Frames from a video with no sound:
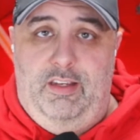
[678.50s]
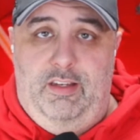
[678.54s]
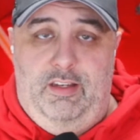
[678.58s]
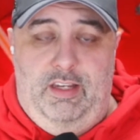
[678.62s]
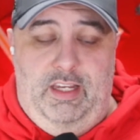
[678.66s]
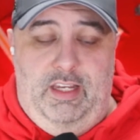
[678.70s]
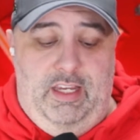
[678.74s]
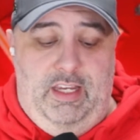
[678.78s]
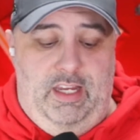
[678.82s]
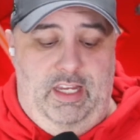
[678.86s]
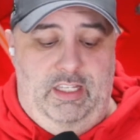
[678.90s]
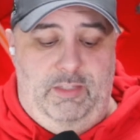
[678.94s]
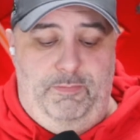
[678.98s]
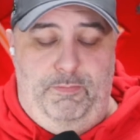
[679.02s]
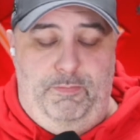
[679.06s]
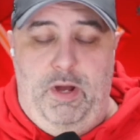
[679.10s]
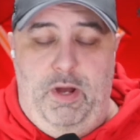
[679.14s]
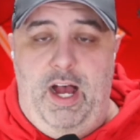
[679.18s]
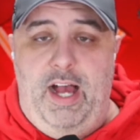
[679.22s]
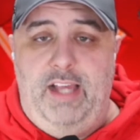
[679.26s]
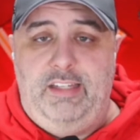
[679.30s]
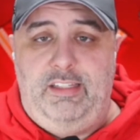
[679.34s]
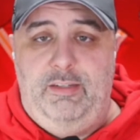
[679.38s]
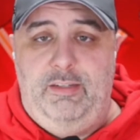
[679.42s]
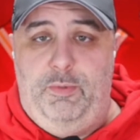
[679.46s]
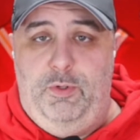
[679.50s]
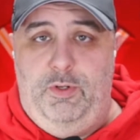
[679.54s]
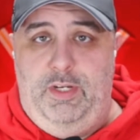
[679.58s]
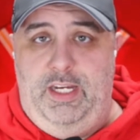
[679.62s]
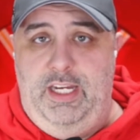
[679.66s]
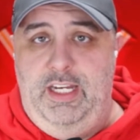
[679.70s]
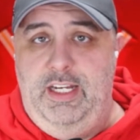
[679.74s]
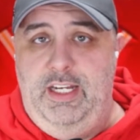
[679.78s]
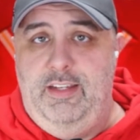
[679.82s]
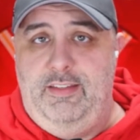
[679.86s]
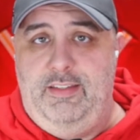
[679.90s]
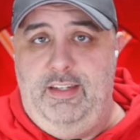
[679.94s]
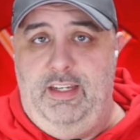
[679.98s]
it's possible he
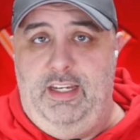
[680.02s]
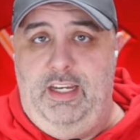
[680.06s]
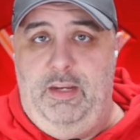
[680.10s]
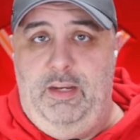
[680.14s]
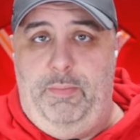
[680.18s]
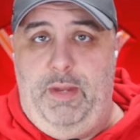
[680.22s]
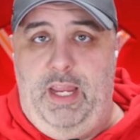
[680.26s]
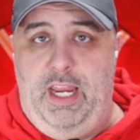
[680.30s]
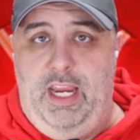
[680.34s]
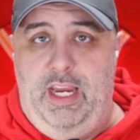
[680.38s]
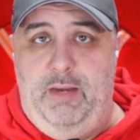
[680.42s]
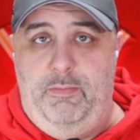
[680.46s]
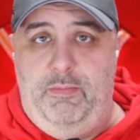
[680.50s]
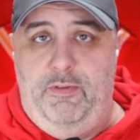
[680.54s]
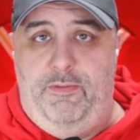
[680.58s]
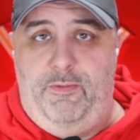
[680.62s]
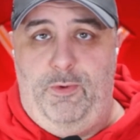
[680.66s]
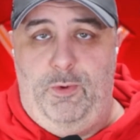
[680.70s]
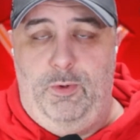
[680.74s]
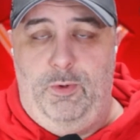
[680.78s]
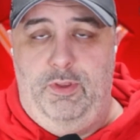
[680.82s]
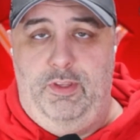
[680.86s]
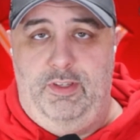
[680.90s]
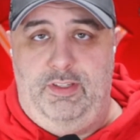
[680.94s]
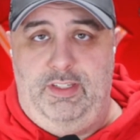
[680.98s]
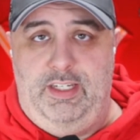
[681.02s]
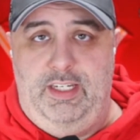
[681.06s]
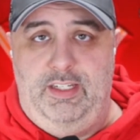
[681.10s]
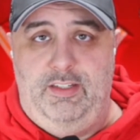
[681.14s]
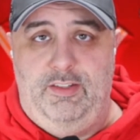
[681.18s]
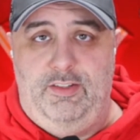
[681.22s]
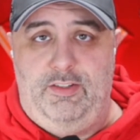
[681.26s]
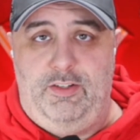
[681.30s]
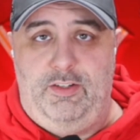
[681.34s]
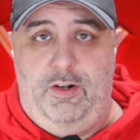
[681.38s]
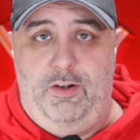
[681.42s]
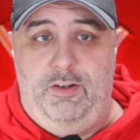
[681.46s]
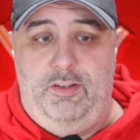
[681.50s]
doesn't get paid before the season
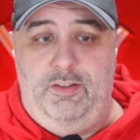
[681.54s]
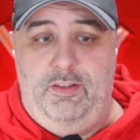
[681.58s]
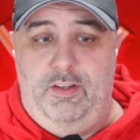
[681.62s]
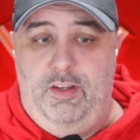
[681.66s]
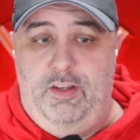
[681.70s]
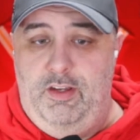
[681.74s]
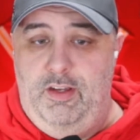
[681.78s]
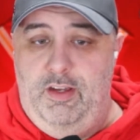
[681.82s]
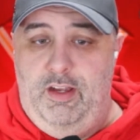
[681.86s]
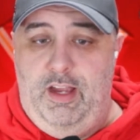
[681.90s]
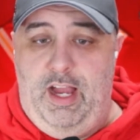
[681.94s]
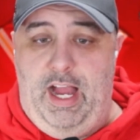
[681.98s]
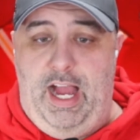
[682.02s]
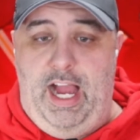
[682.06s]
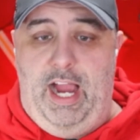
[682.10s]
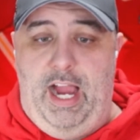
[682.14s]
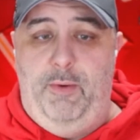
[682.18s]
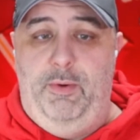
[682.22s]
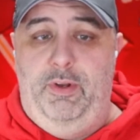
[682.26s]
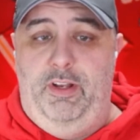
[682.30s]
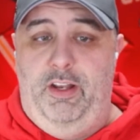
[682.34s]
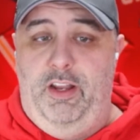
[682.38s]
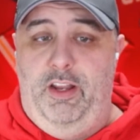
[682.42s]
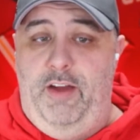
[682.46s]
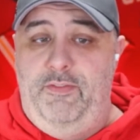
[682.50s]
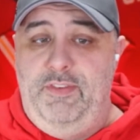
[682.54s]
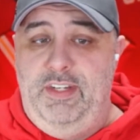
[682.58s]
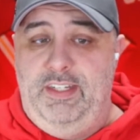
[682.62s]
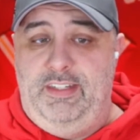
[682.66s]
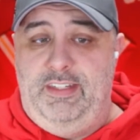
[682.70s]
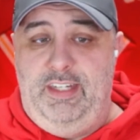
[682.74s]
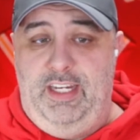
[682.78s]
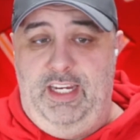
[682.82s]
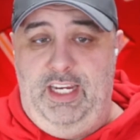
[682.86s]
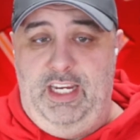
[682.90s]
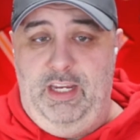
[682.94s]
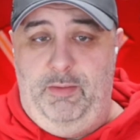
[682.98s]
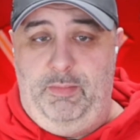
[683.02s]
starts. I would love to
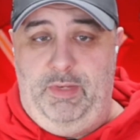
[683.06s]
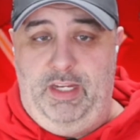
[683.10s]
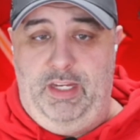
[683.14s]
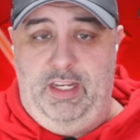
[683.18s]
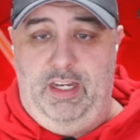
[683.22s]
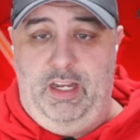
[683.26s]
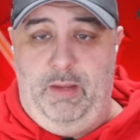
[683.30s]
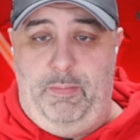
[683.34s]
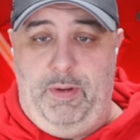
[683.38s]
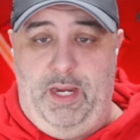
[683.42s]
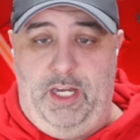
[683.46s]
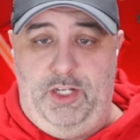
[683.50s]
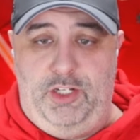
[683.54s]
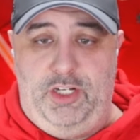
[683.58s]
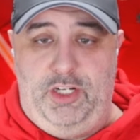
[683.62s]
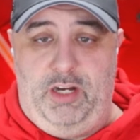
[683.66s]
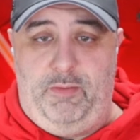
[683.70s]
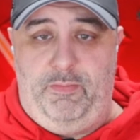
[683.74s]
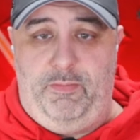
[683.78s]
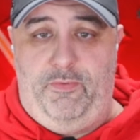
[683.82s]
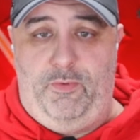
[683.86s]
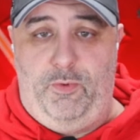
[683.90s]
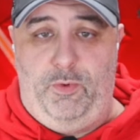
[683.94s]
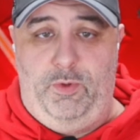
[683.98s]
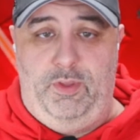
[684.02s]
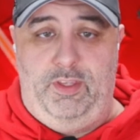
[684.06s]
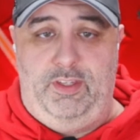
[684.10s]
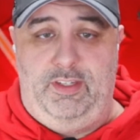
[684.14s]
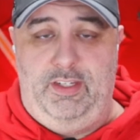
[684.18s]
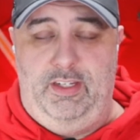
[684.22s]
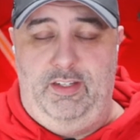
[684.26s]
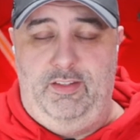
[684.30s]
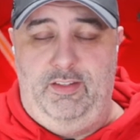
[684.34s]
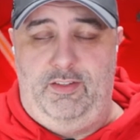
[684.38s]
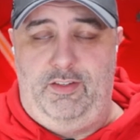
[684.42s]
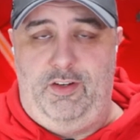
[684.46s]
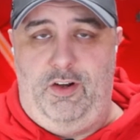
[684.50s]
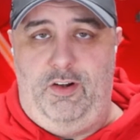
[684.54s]
see him get a paycheck before the
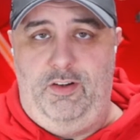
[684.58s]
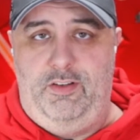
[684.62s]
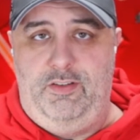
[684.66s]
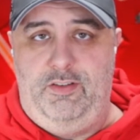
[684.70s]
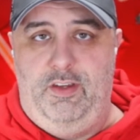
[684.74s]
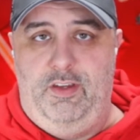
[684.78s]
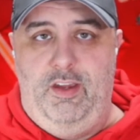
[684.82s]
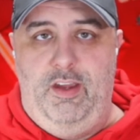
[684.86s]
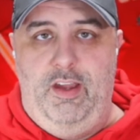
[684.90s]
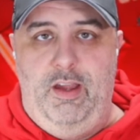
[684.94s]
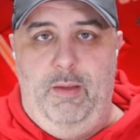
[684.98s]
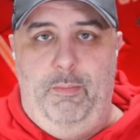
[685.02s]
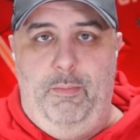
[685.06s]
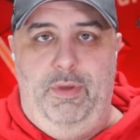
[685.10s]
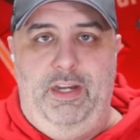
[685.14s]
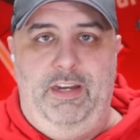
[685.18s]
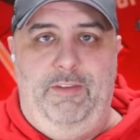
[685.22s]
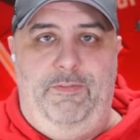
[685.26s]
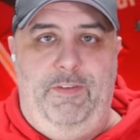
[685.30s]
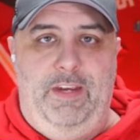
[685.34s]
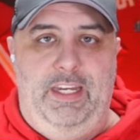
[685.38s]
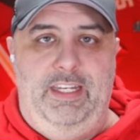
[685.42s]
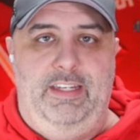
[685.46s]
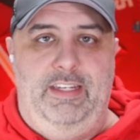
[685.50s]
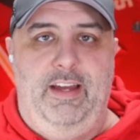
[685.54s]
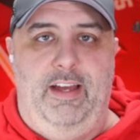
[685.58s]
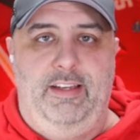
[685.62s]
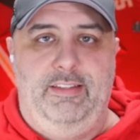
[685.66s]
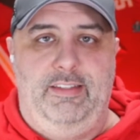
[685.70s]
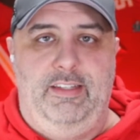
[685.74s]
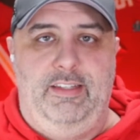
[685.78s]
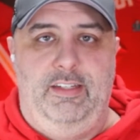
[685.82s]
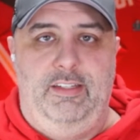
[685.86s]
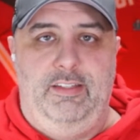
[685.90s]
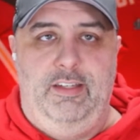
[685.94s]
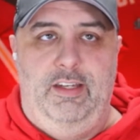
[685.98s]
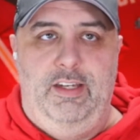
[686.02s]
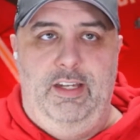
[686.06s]
season starts, but if he
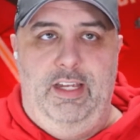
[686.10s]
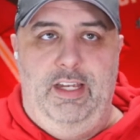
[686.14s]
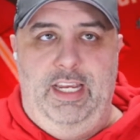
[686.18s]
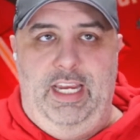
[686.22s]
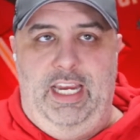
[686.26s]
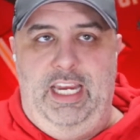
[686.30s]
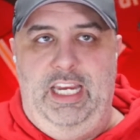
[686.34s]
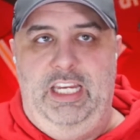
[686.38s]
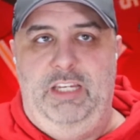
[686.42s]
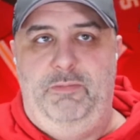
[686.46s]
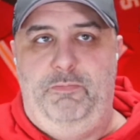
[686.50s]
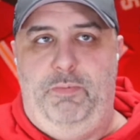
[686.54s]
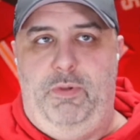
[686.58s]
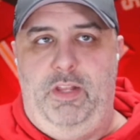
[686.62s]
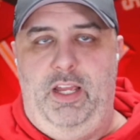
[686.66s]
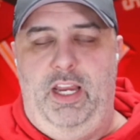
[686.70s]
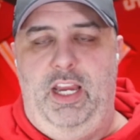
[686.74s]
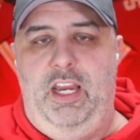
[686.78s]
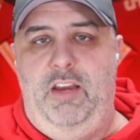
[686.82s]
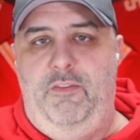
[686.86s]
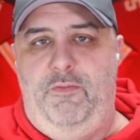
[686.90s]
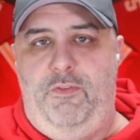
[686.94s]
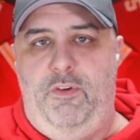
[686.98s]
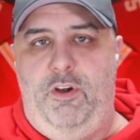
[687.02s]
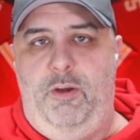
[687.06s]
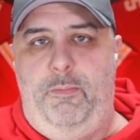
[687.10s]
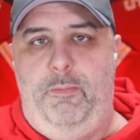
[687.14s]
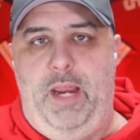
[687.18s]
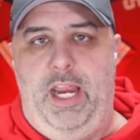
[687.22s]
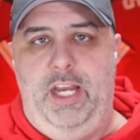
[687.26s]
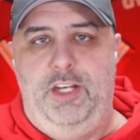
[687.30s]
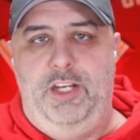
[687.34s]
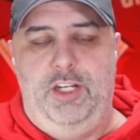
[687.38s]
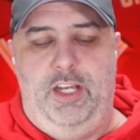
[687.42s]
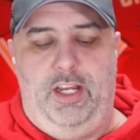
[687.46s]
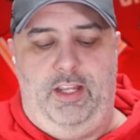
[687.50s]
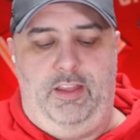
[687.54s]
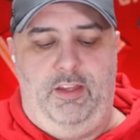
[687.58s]
doesn't, he's playing for a
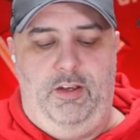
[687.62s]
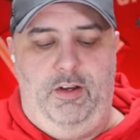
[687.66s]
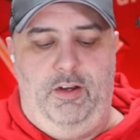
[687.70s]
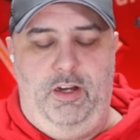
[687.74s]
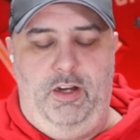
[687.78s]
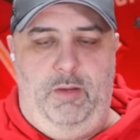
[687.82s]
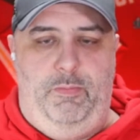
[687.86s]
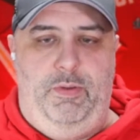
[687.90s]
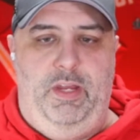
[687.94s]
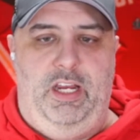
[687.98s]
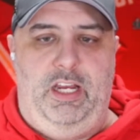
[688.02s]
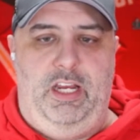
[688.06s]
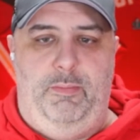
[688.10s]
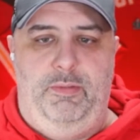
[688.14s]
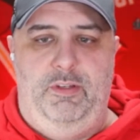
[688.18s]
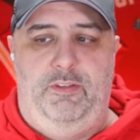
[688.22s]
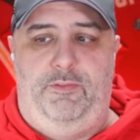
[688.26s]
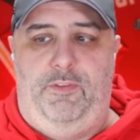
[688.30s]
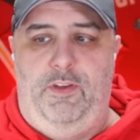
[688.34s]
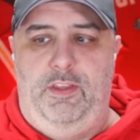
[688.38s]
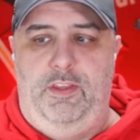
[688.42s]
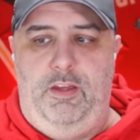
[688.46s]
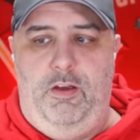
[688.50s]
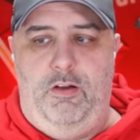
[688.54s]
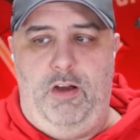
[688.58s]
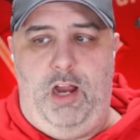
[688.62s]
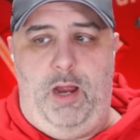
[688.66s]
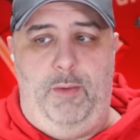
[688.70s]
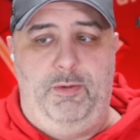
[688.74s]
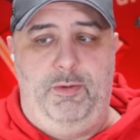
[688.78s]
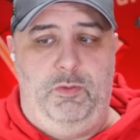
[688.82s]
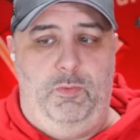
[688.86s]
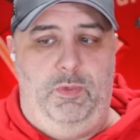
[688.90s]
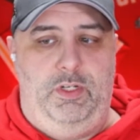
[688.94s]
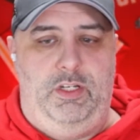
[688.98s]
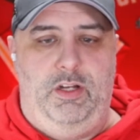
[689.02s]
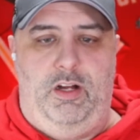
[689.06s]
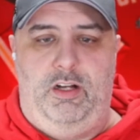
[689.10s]
paycheck. They're going to pick up his 5th-year
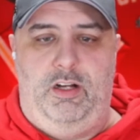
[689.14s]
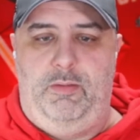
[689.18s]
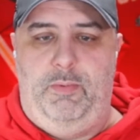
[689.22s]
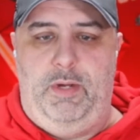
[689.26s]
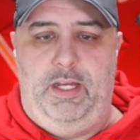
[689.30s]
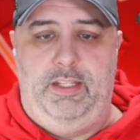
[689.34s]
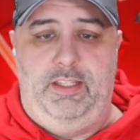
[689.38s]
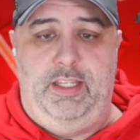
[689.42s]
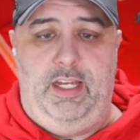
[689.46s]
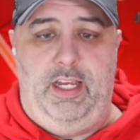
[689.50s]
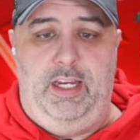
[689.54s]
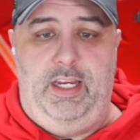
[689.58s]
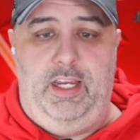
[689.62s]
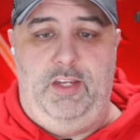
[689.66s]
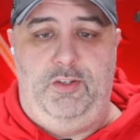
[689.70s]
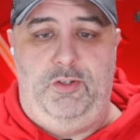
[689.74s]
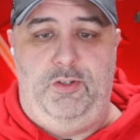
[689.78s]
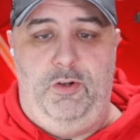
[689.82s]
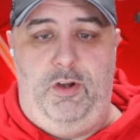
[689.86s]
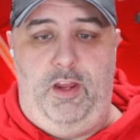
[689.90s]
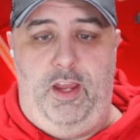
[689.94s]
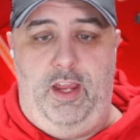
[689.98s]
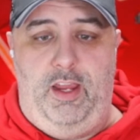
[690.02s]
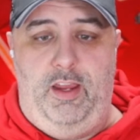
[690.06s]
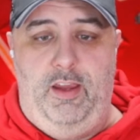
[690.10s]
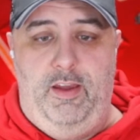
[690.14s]
option. We talked about that yesterday